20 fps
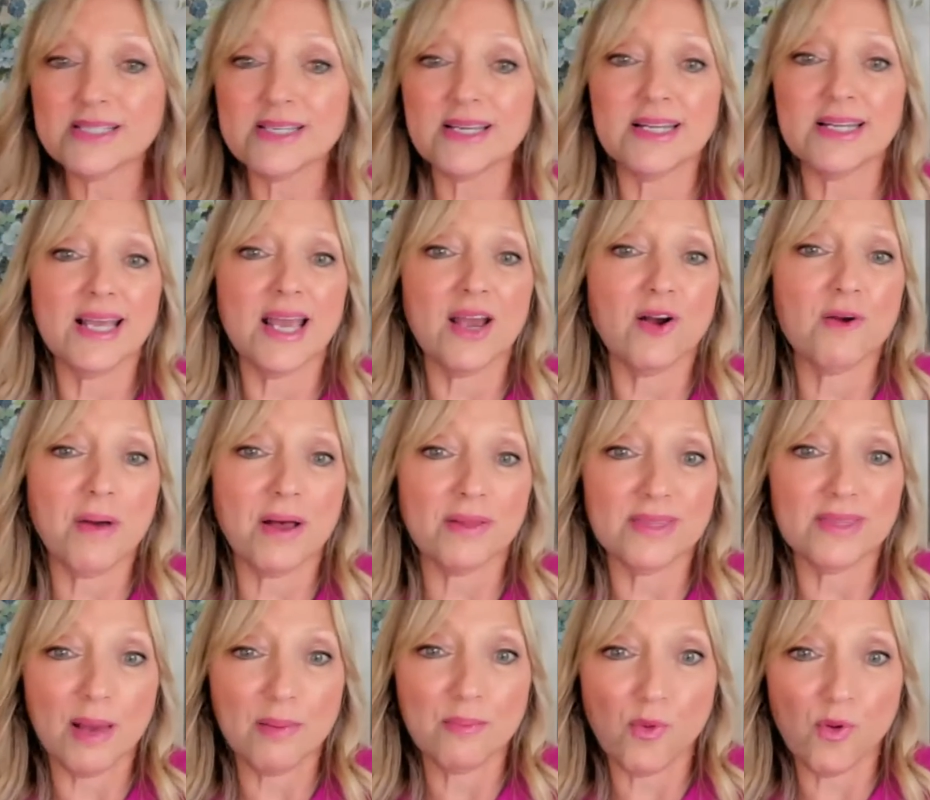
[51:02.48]
to care about that
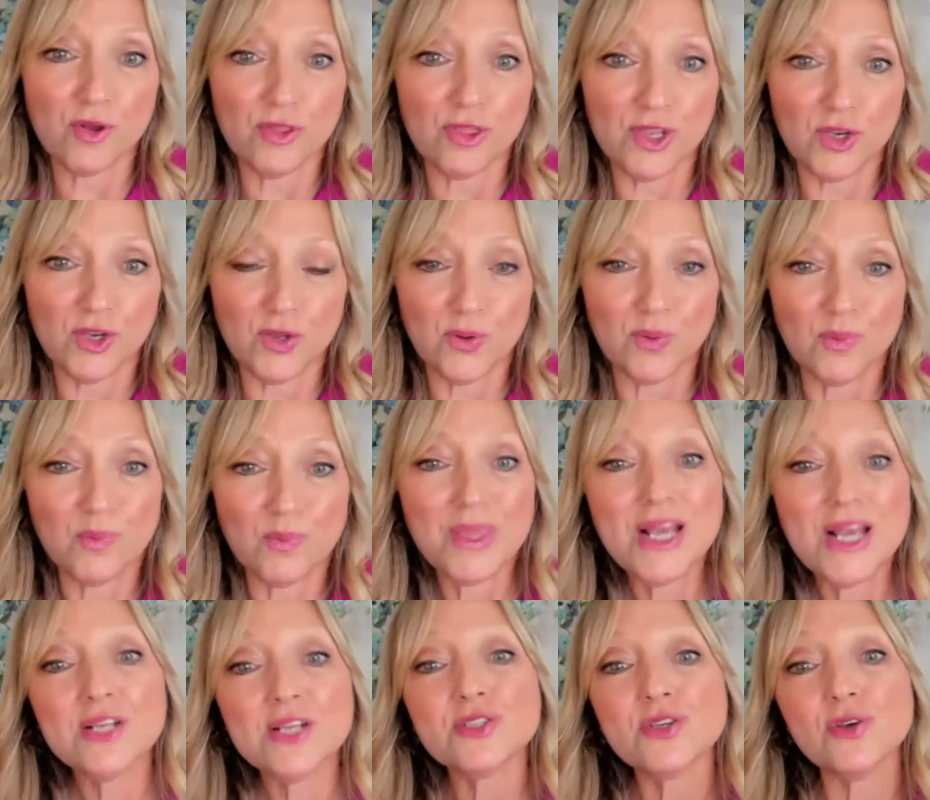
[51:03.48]
more than you.
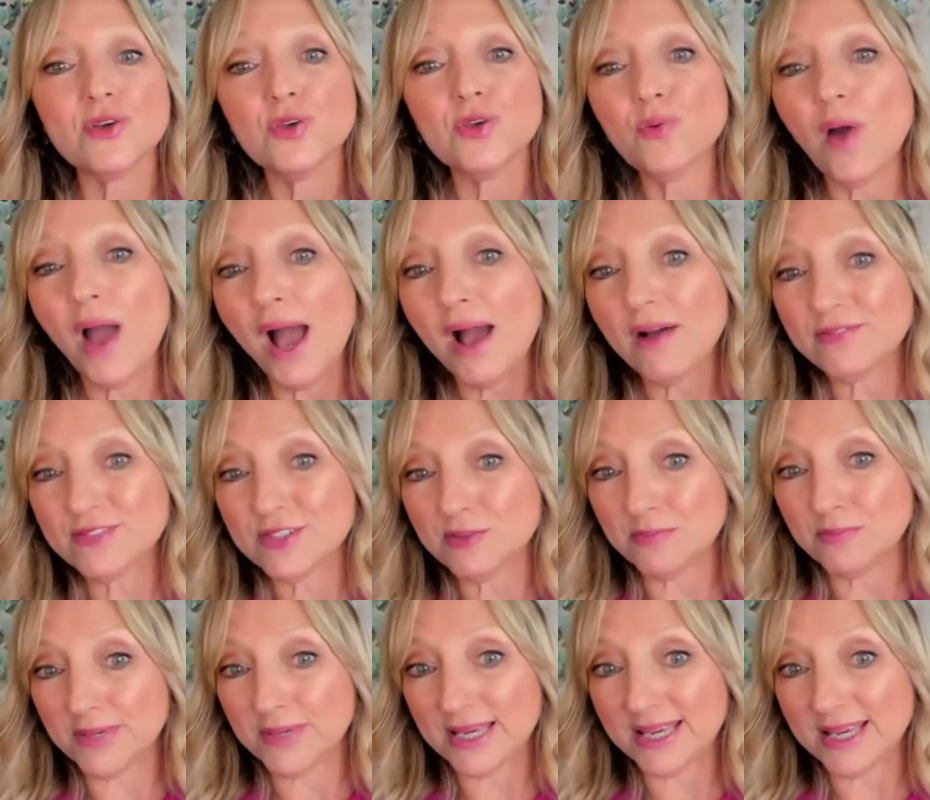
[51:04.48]
So you have to
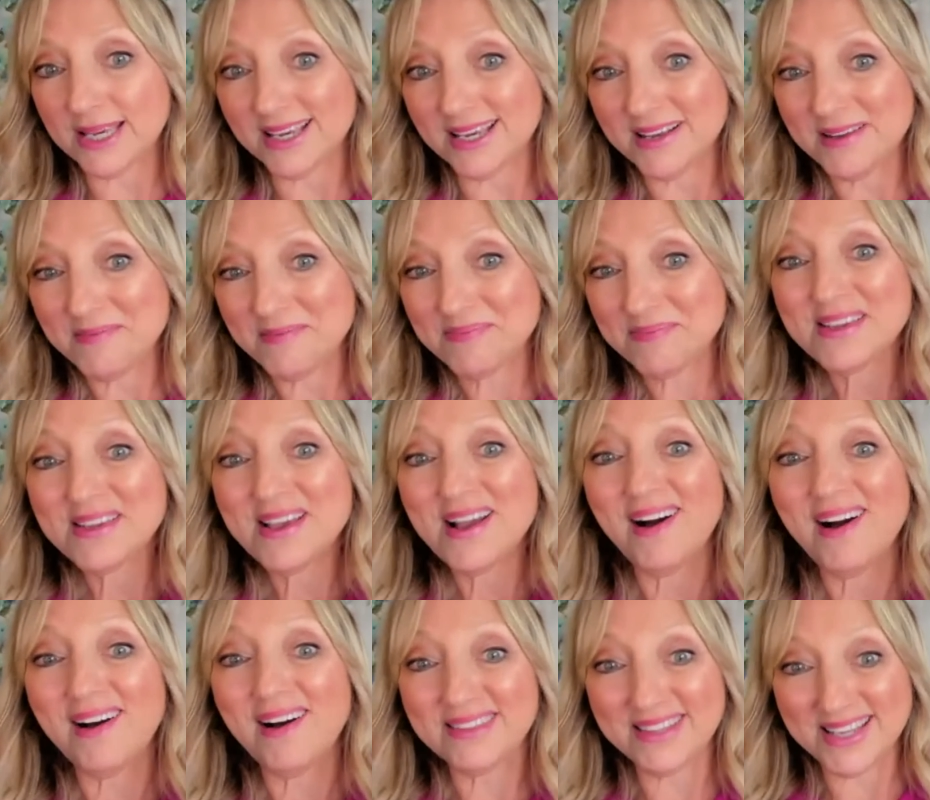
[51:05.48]
be a
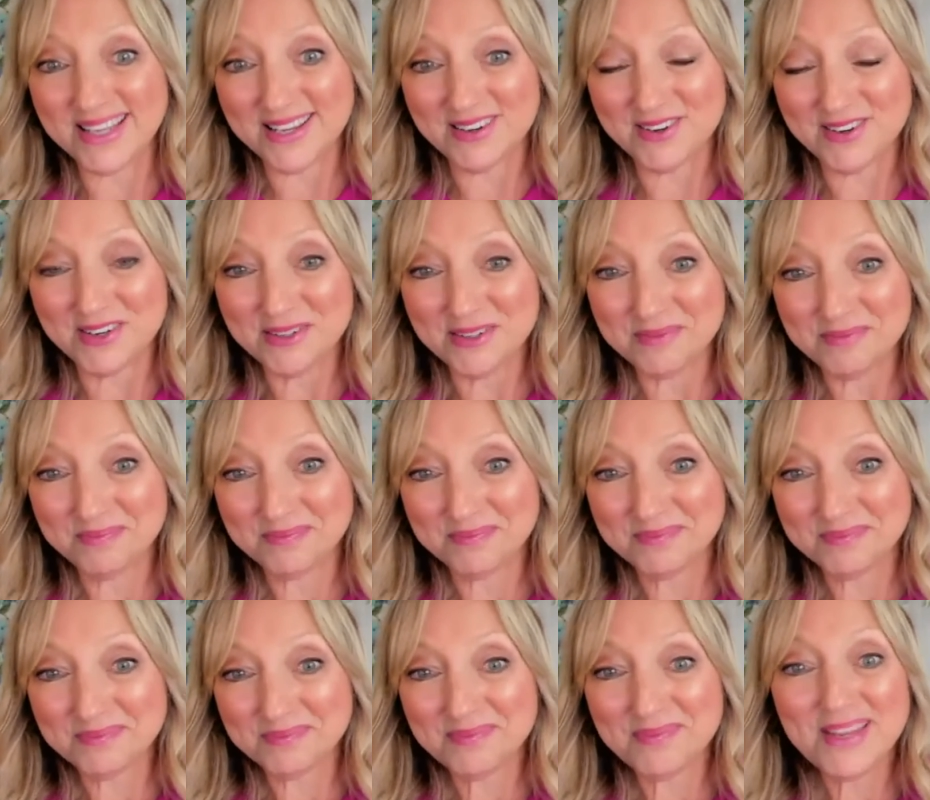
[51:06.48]
leader
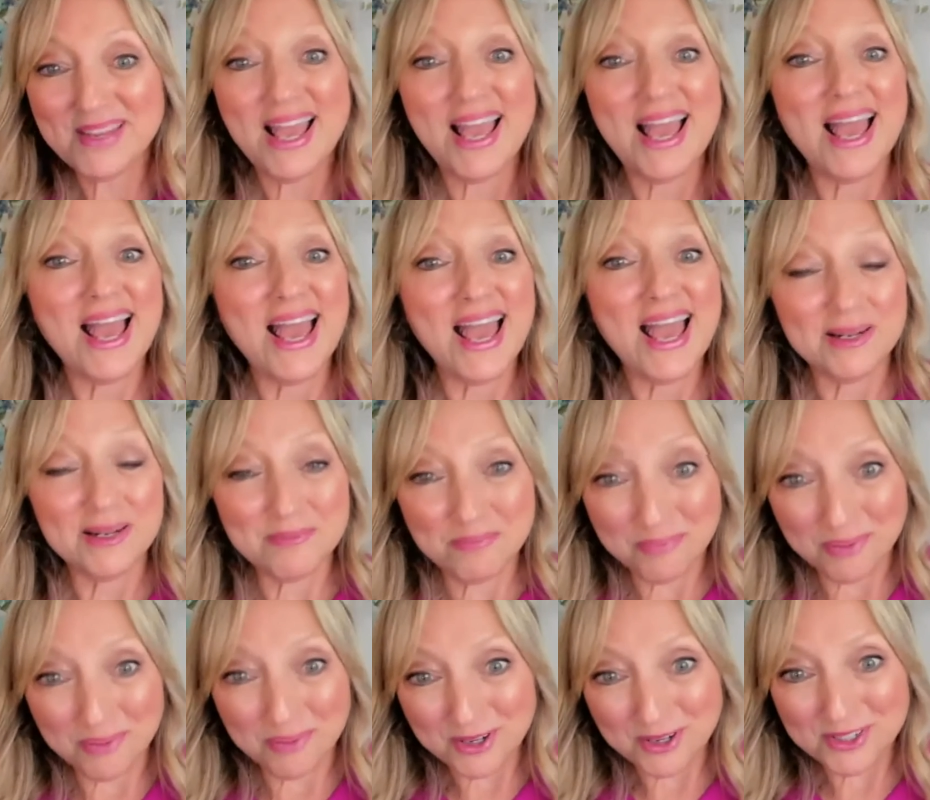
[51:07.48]
and
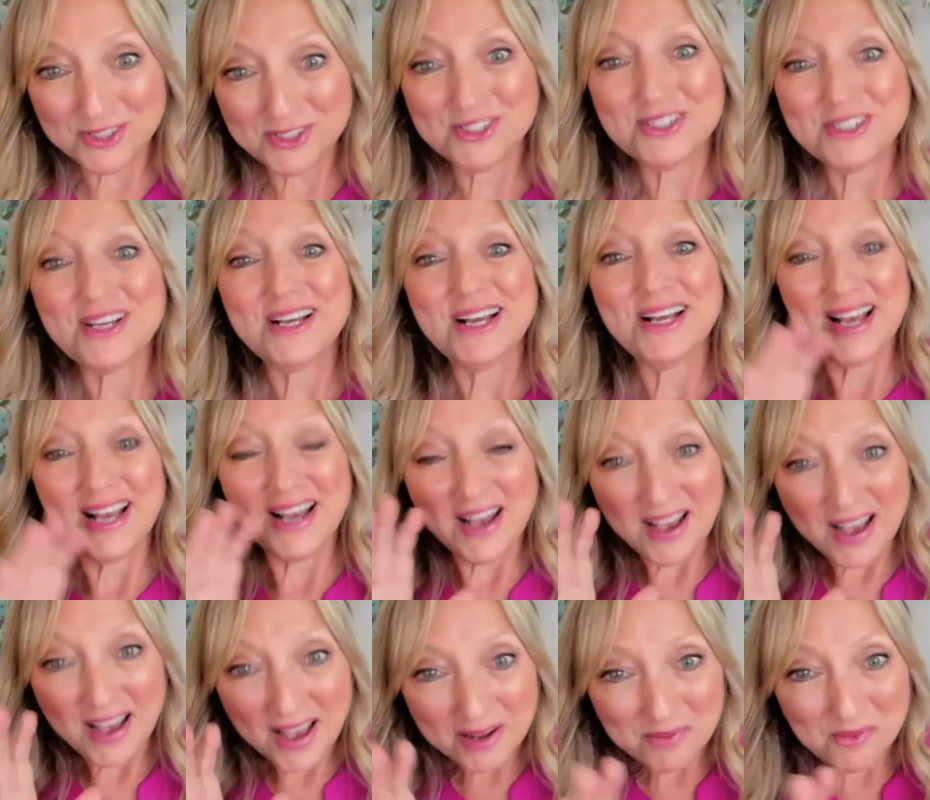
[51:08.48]
push
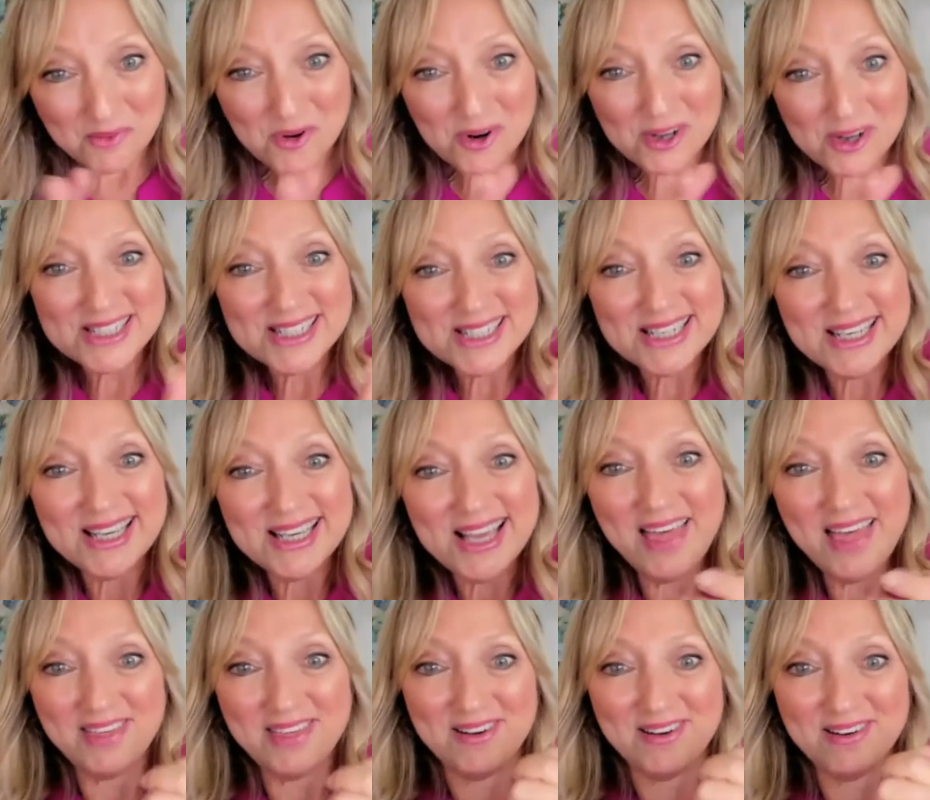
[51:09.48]
and work
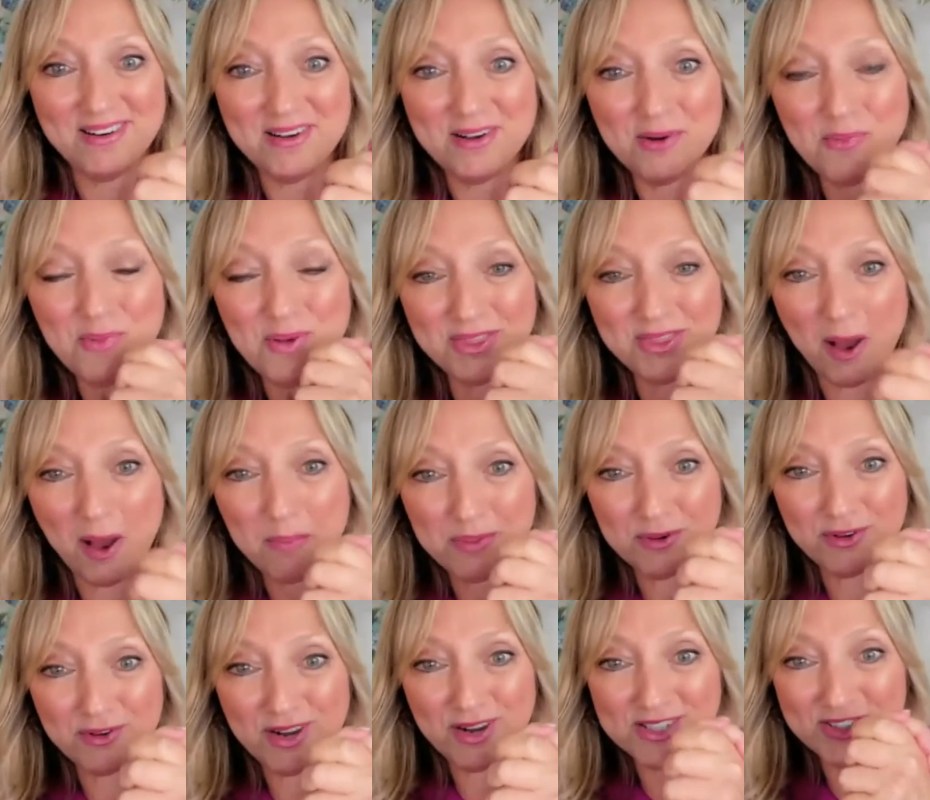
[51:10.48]
together with
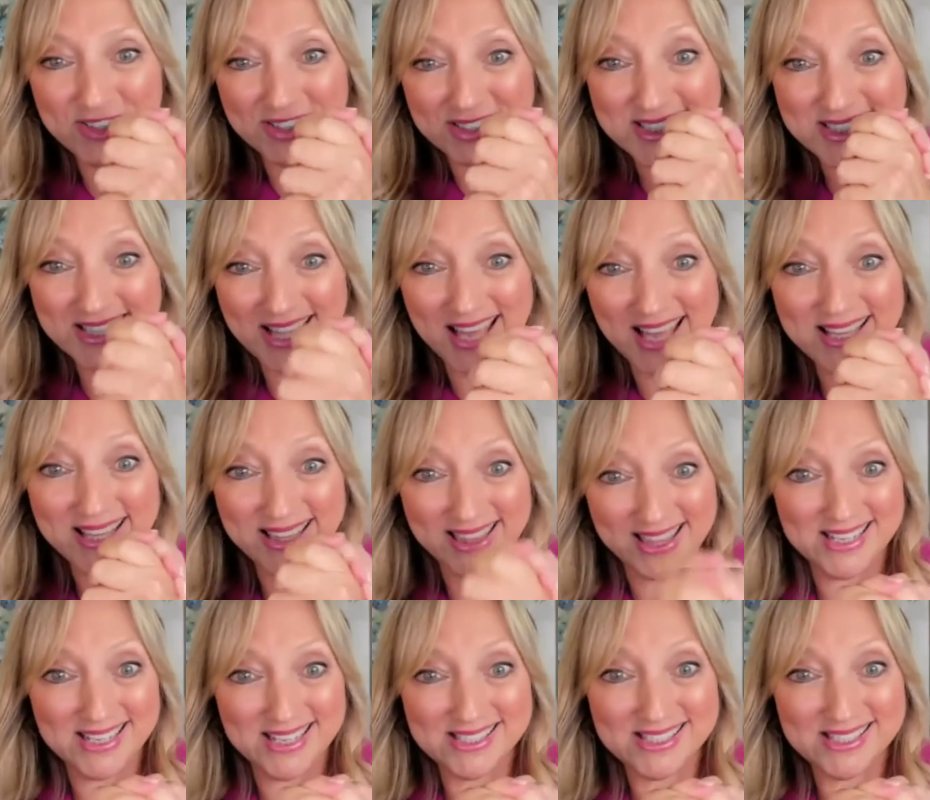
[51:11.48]
operations like
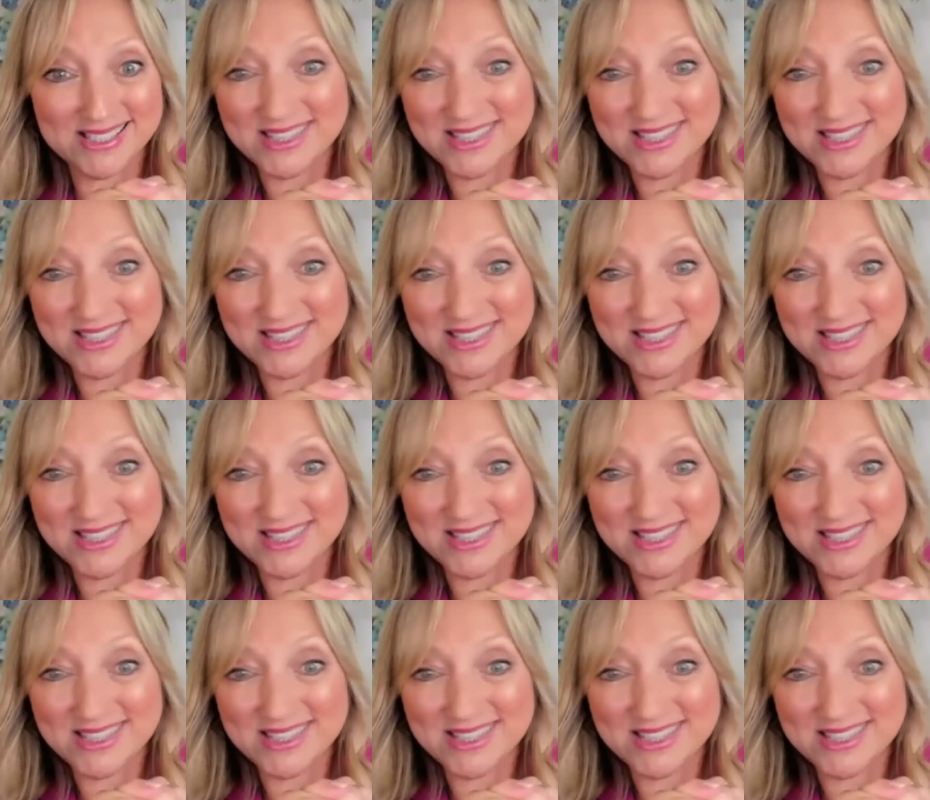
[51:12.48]
this.